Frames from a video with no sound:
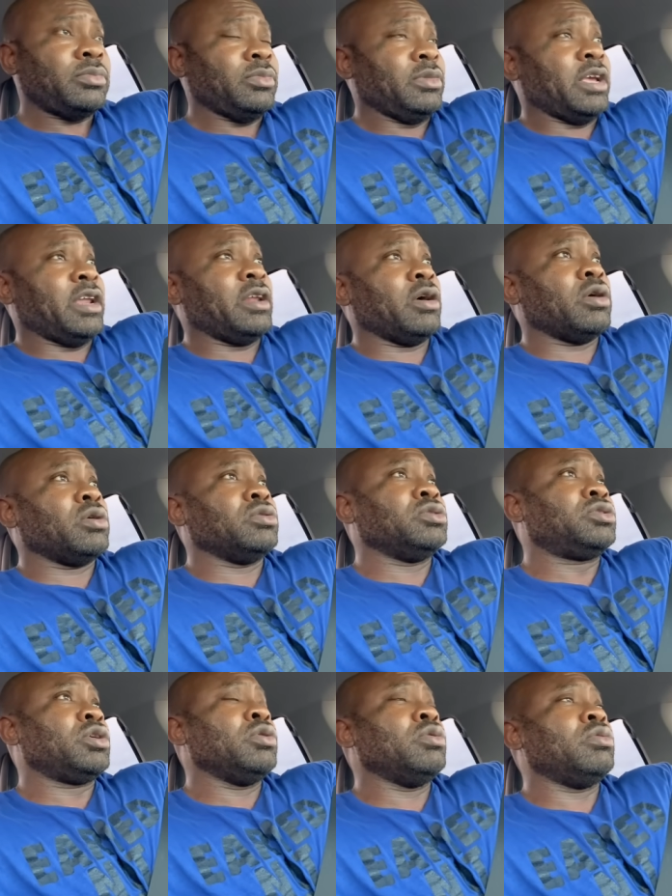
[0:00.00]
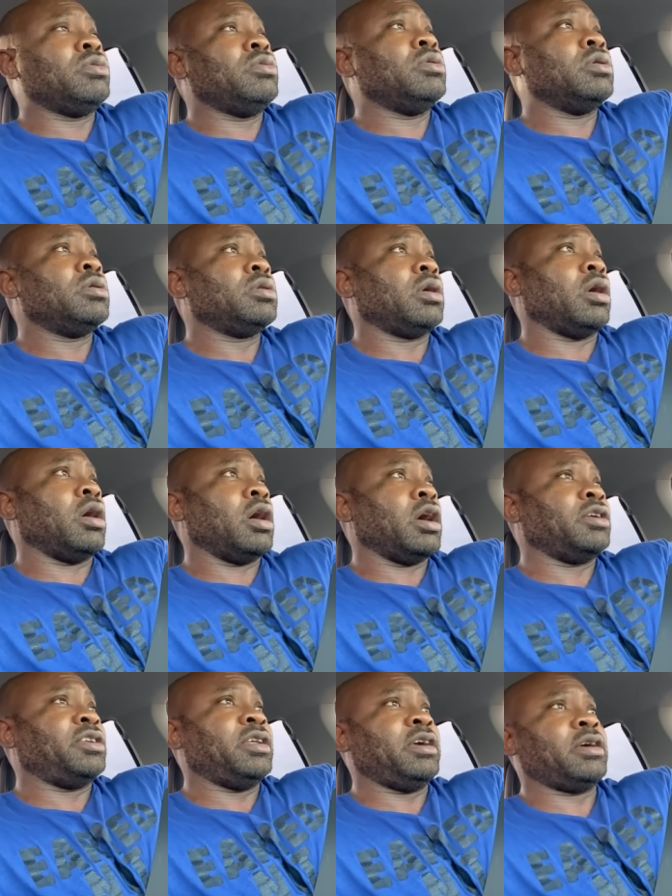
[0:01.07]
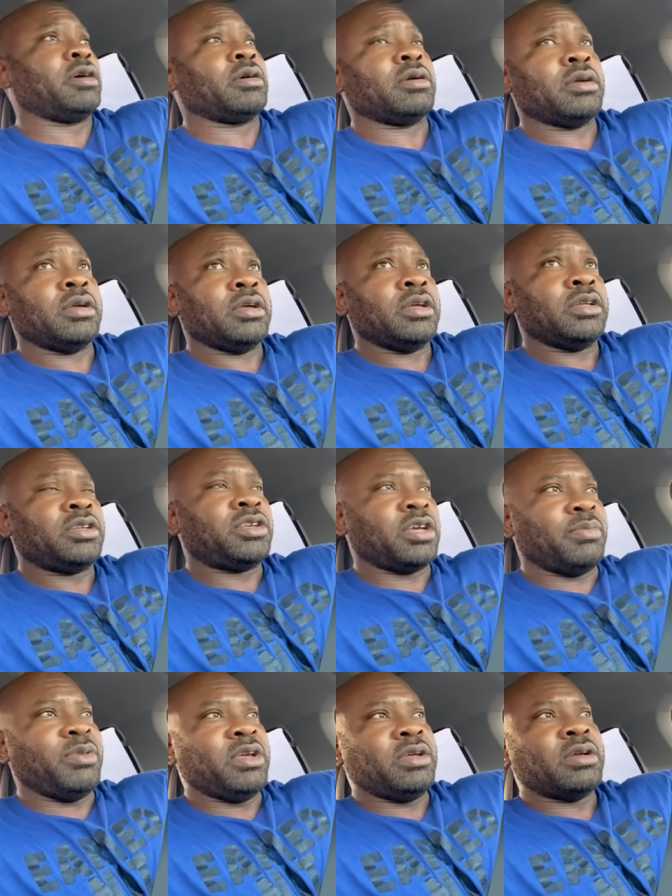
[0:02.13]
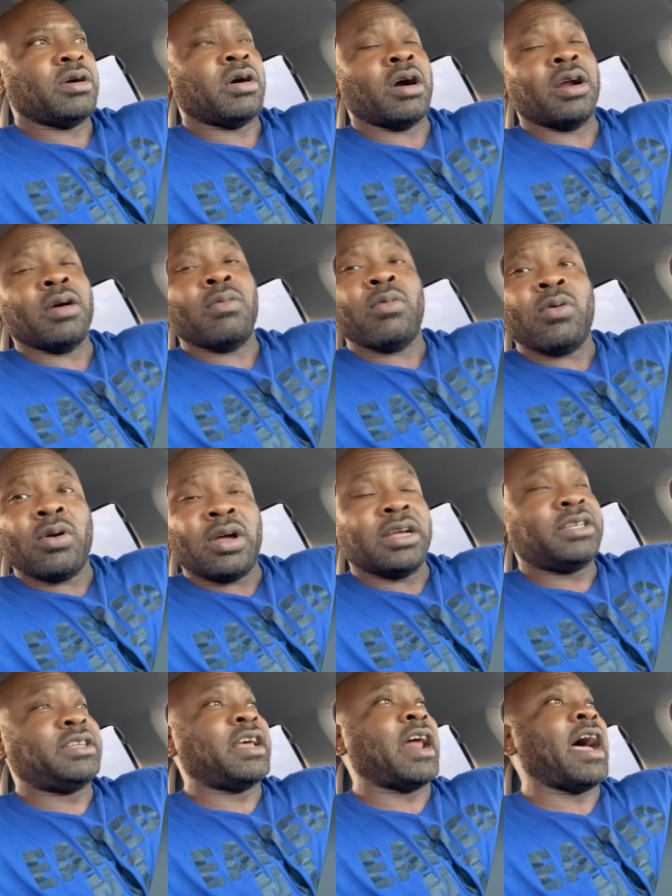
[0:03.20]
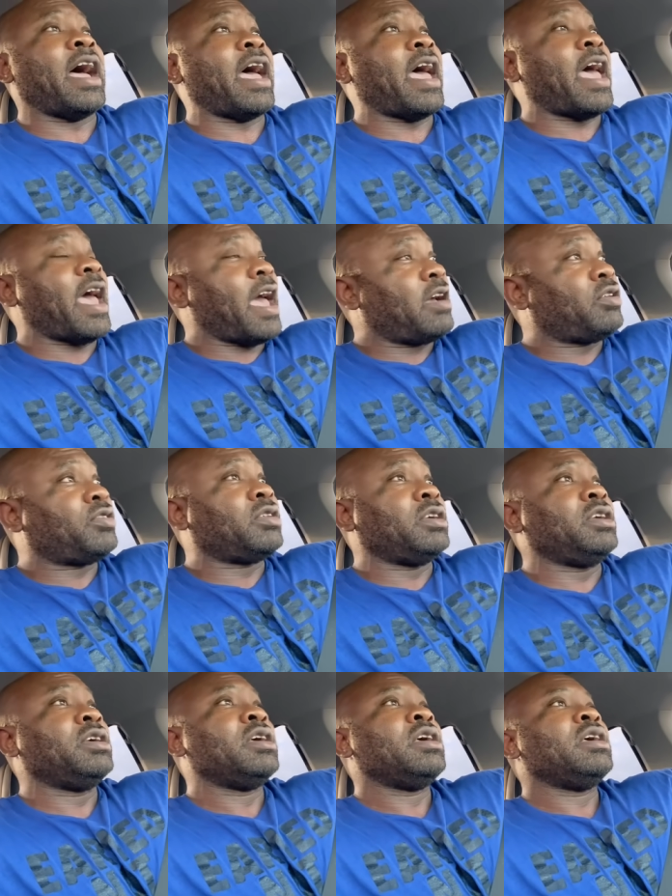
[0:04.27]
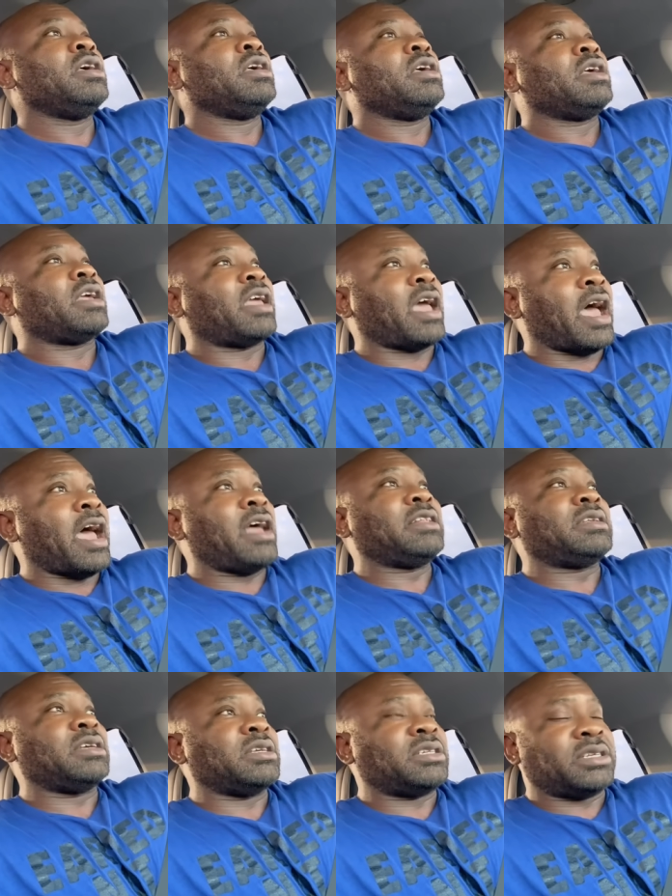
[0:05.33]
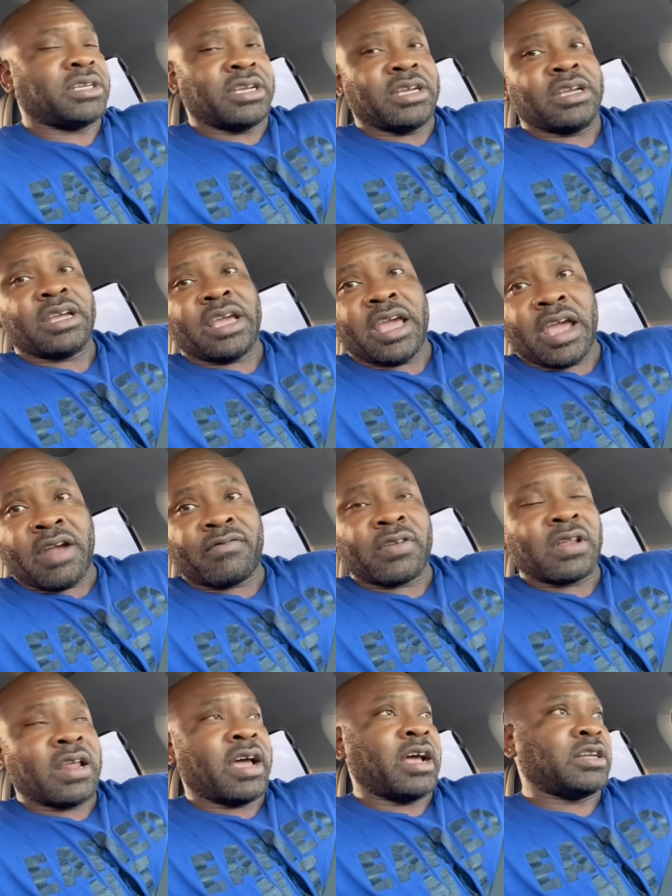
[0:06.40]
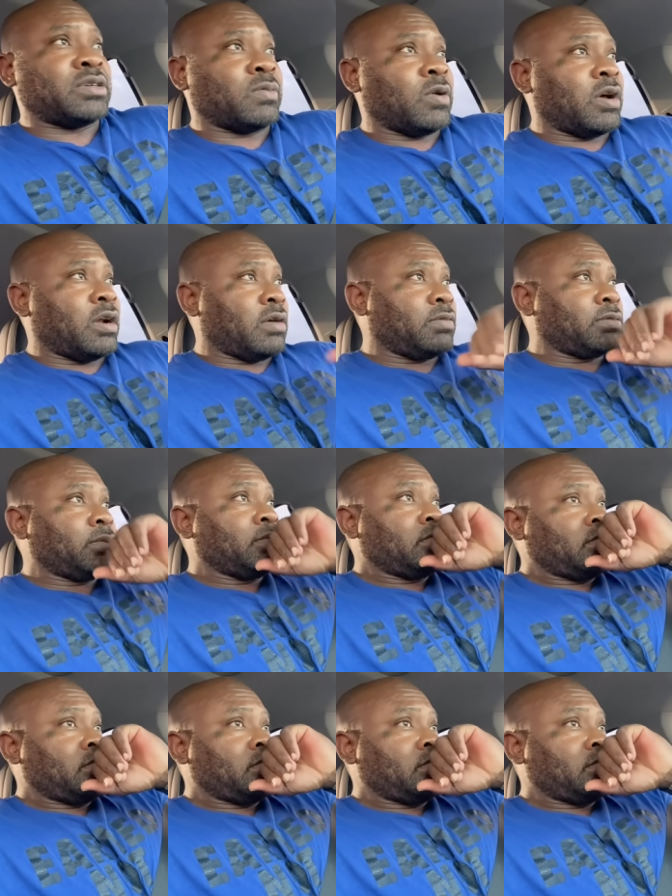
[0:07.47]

and those who are dear to me are the ones that I actually got to see. Every last one of them.